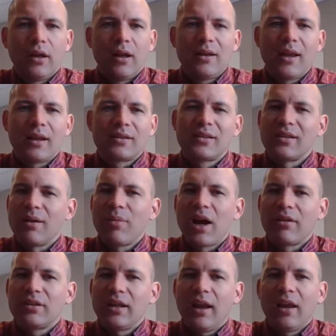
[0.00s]
And yet
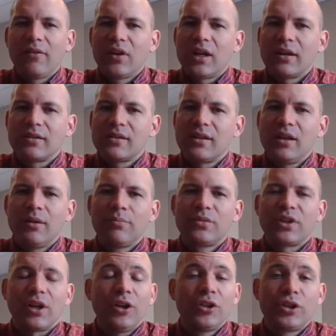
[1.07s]
somehow David
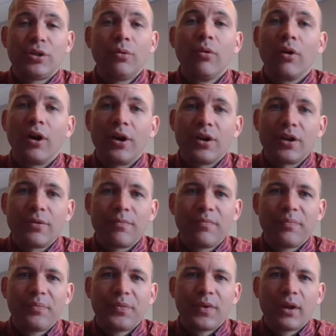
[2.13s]
seems assured
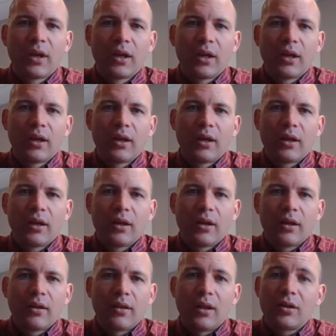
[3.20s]

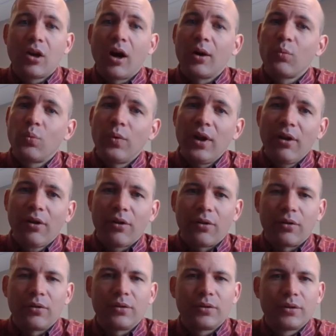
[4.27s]
that God
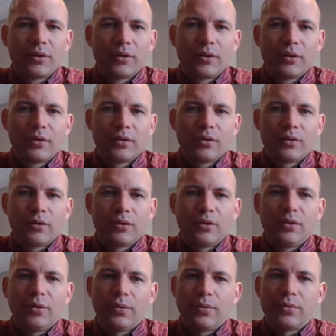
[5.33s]
will
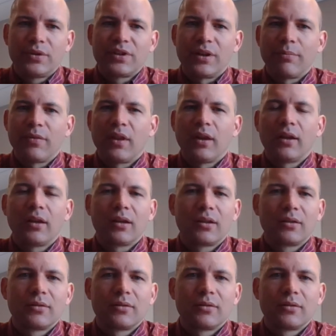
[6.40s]
do something.